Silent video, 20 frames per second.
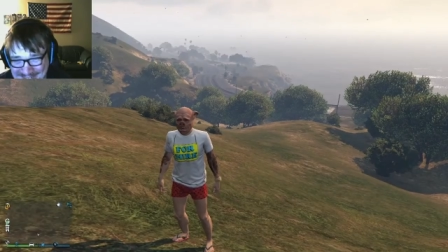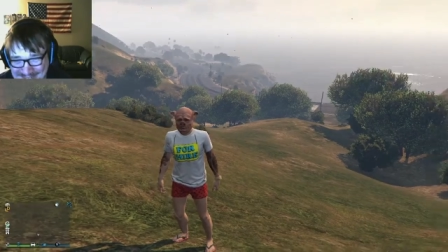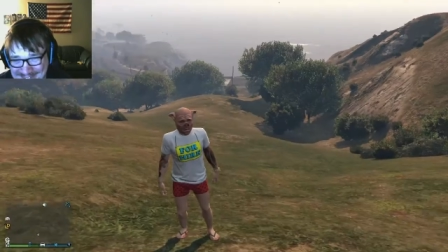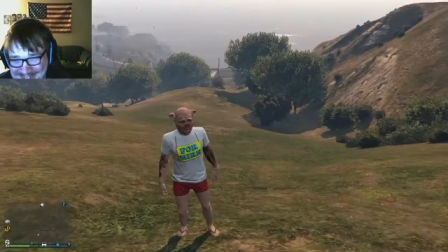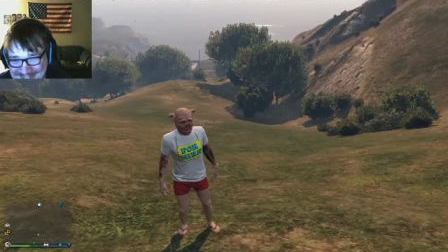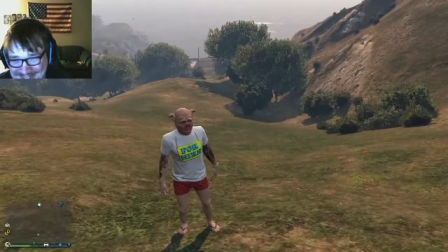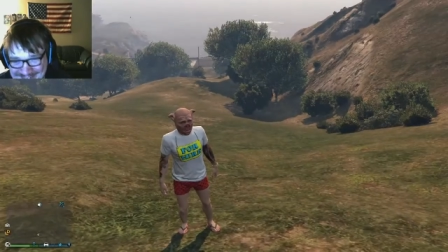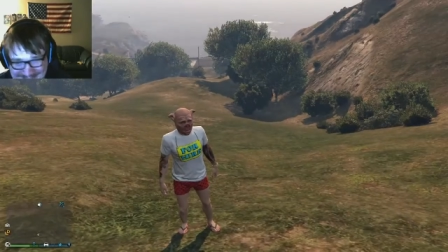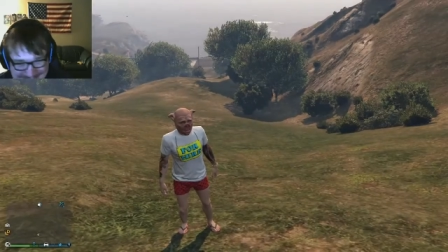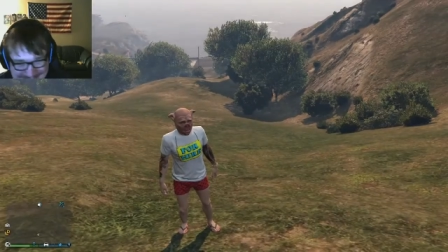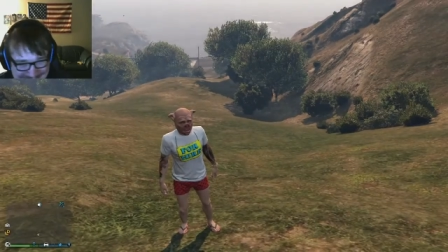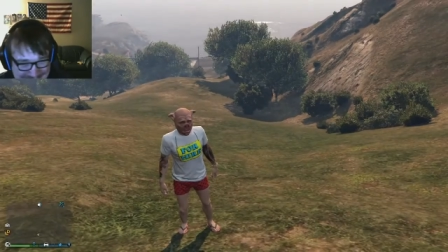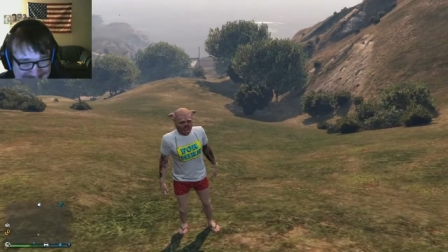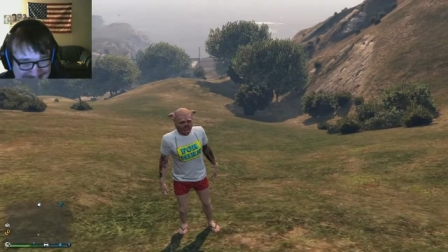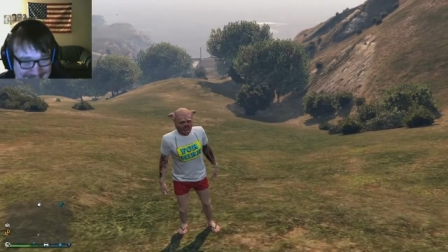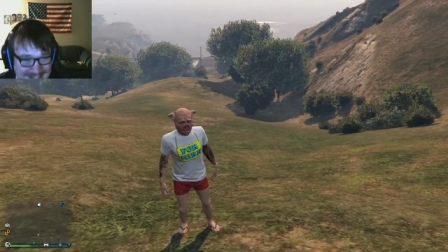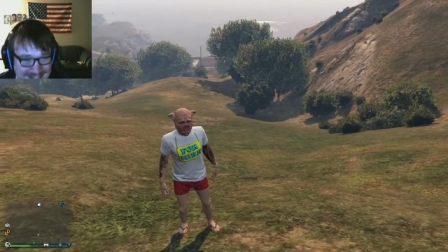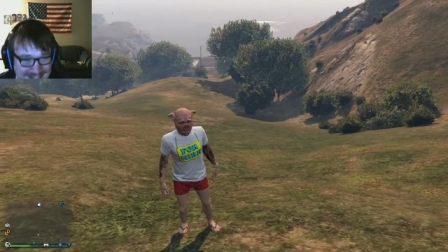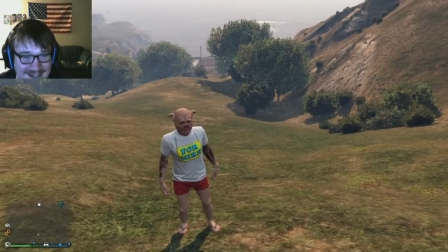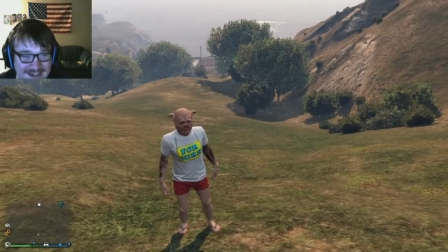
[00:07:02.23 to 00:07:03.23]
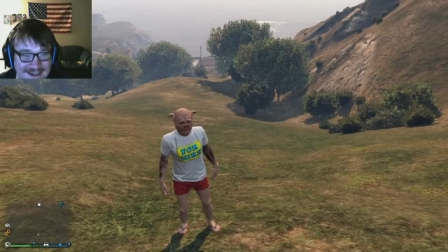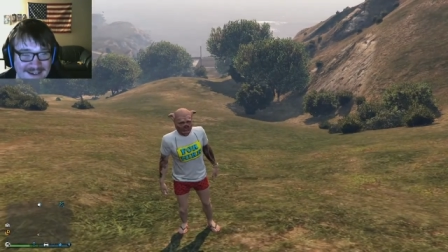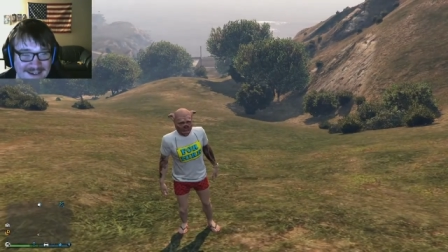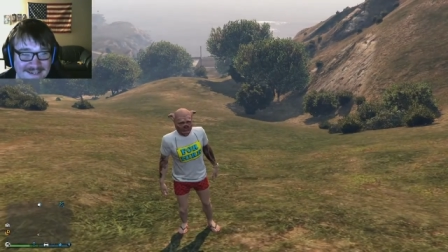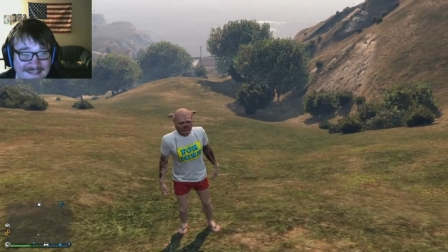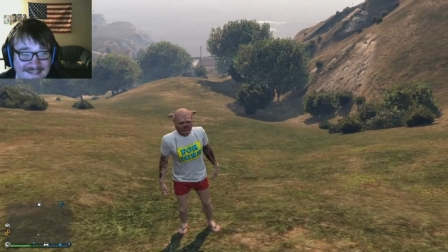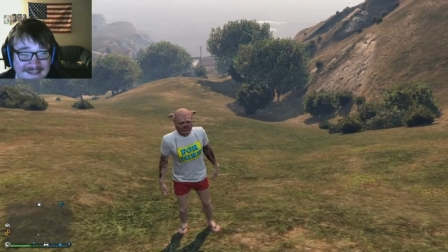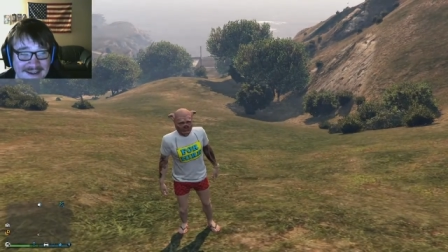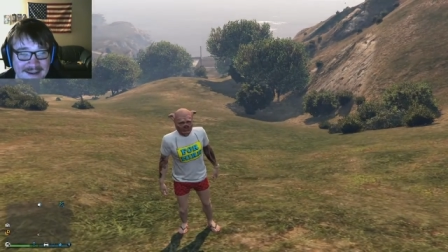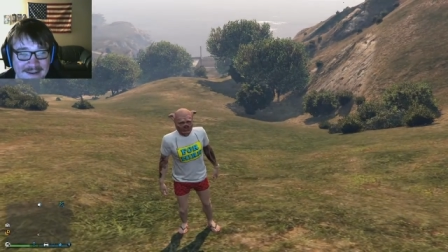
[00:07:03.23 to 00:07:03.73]
Come here.
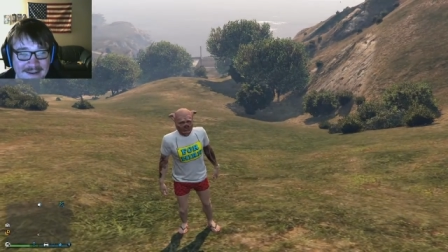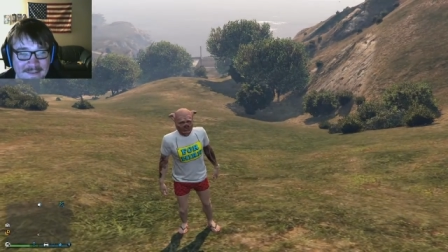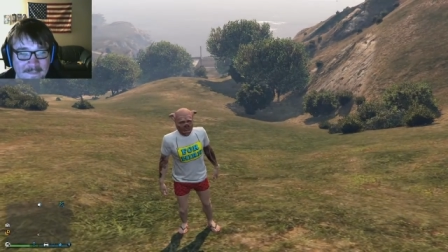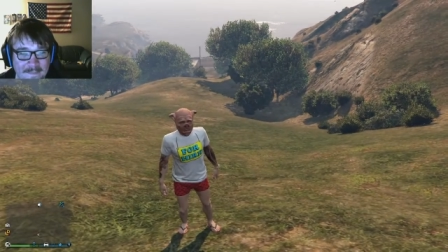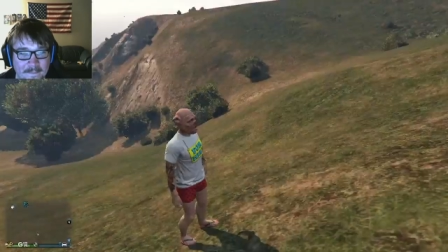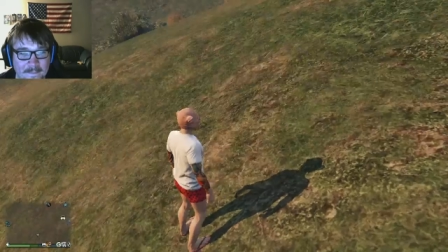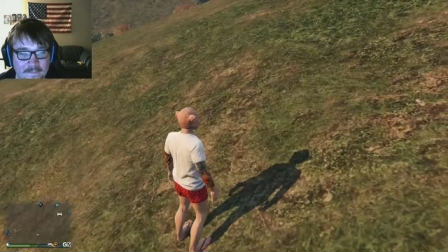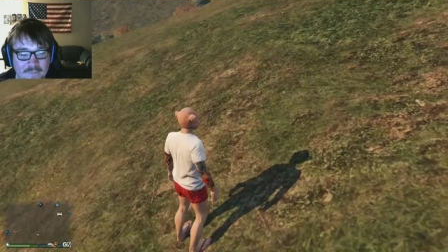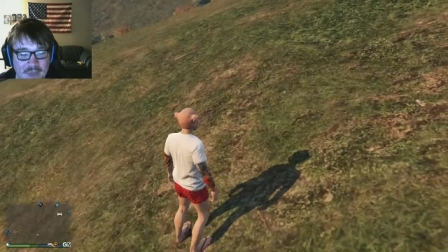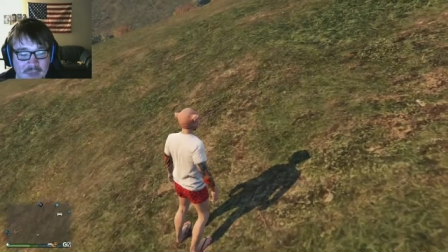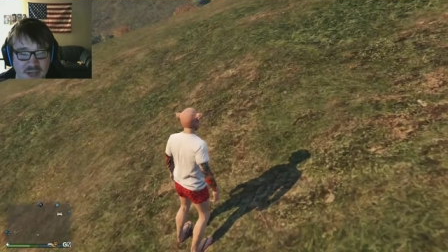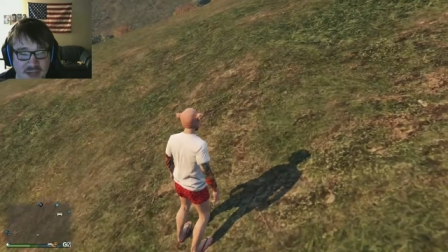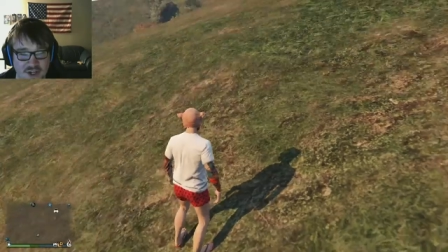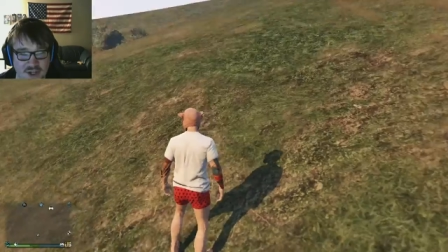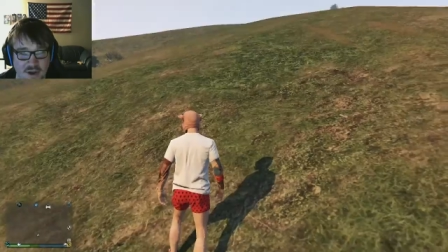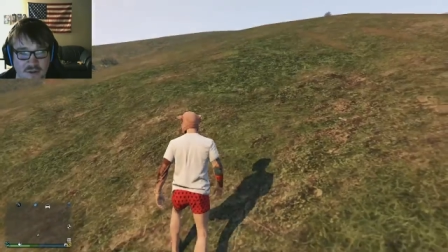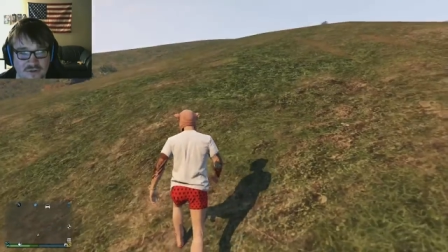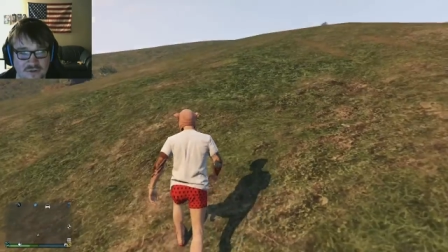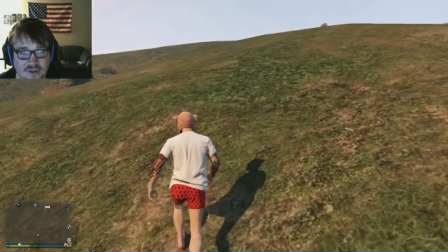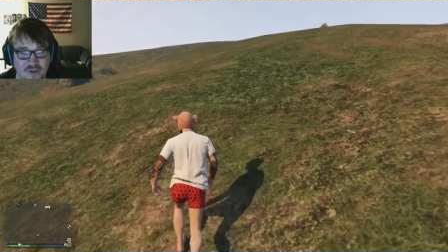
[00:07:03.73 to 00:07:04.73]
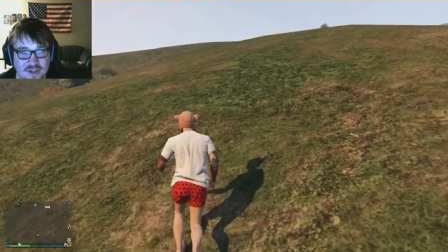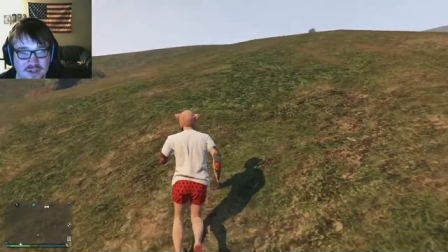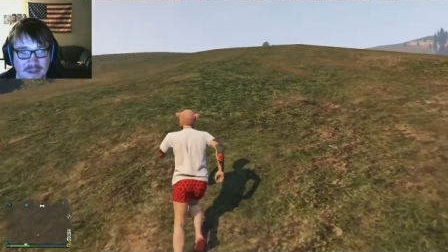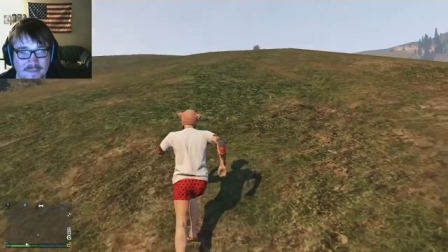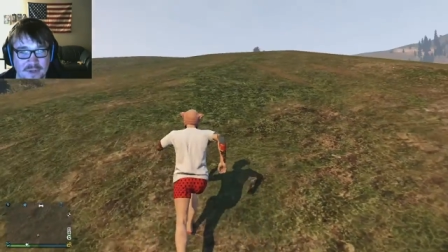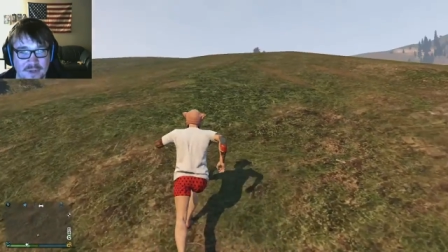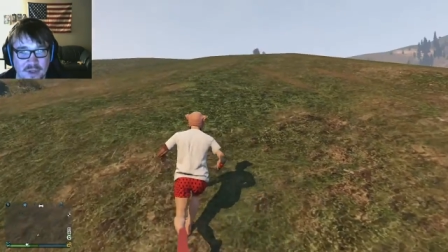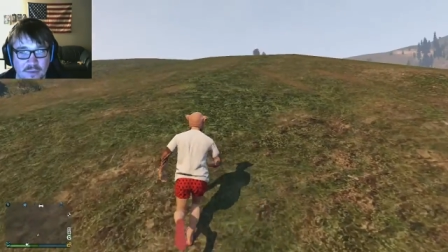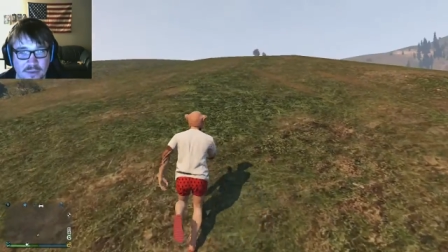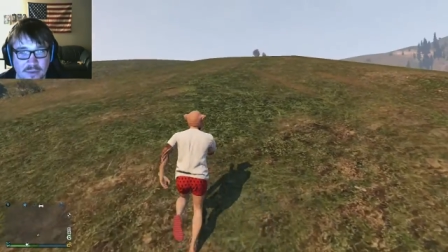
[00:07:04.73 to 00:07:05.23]
Hurry. Actually, I'll, I'll just come to
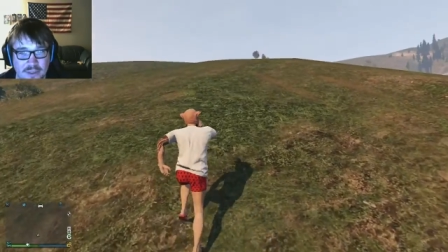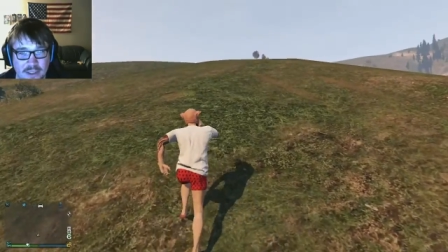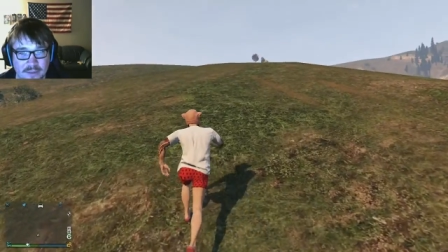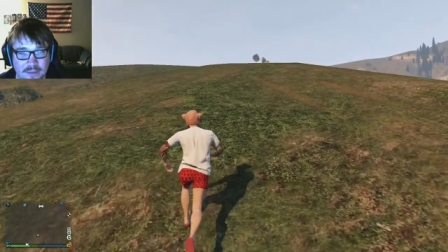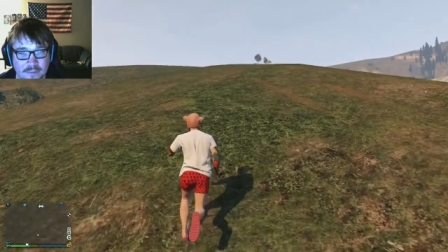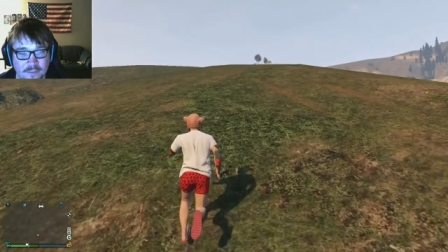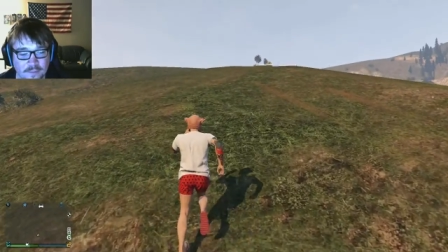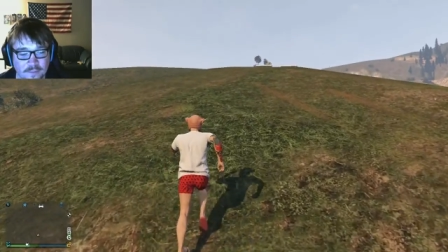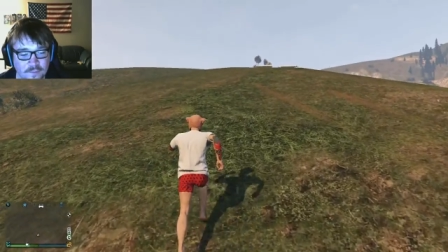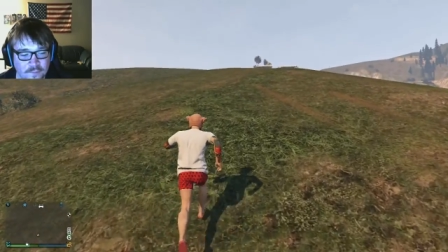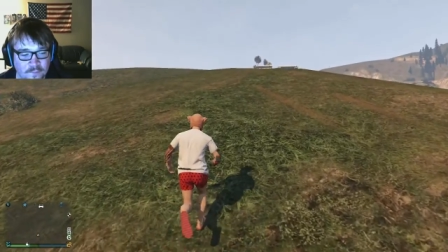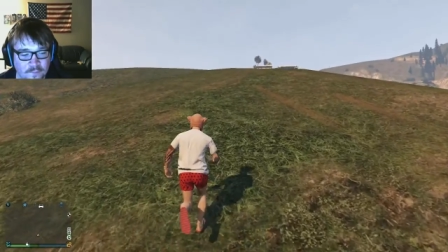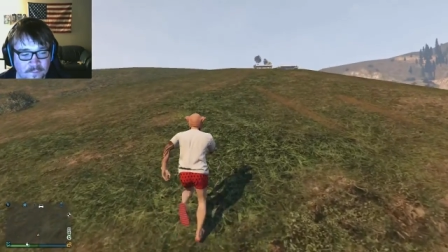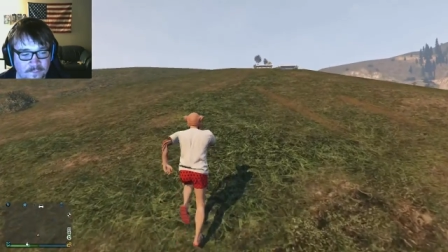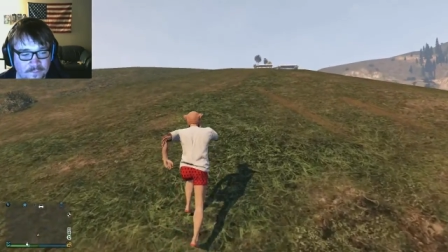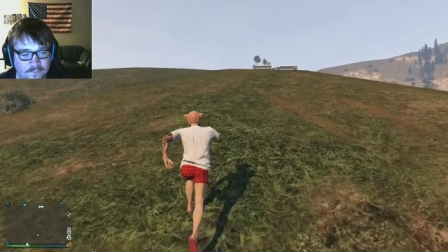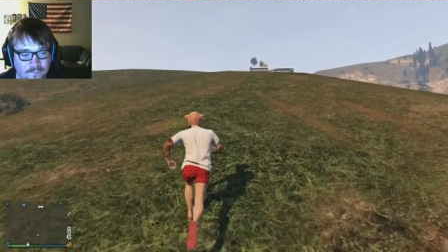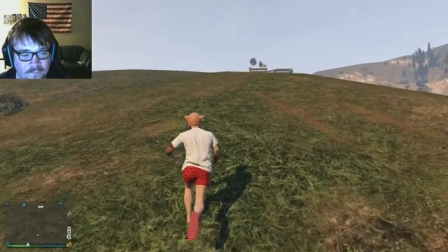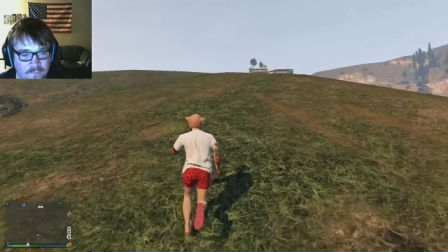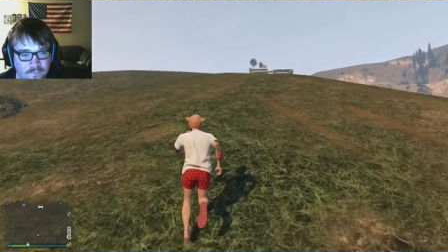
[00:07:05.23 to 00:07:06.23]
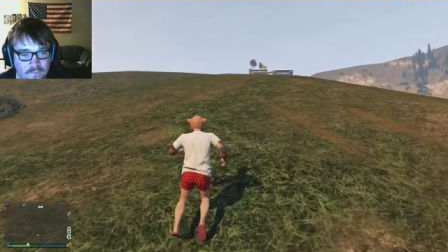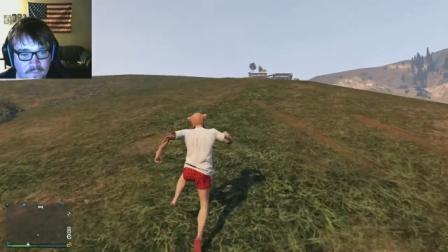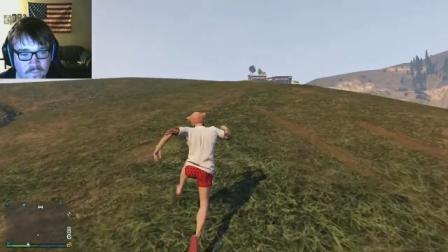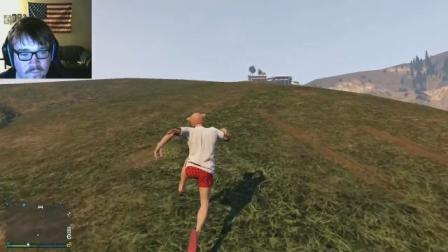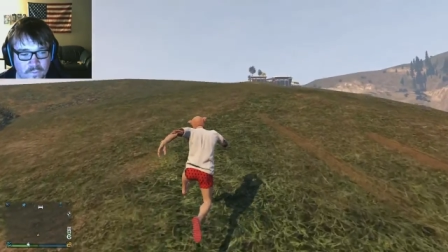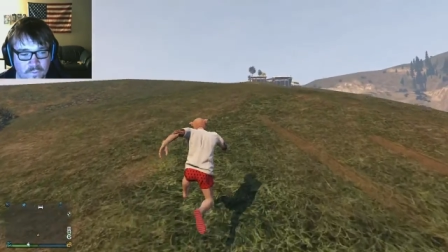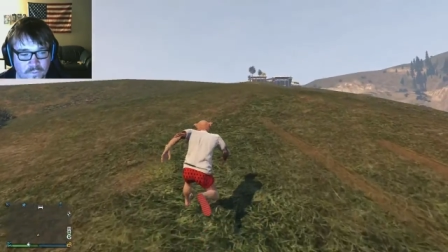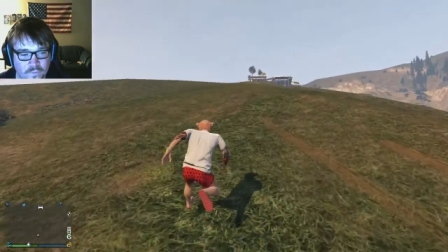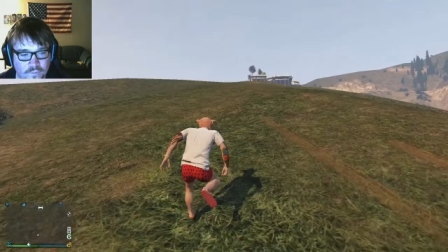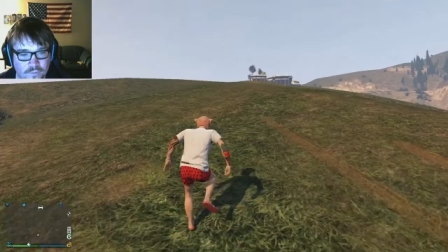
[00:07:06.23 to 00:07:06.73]
you. Hold on. Coming.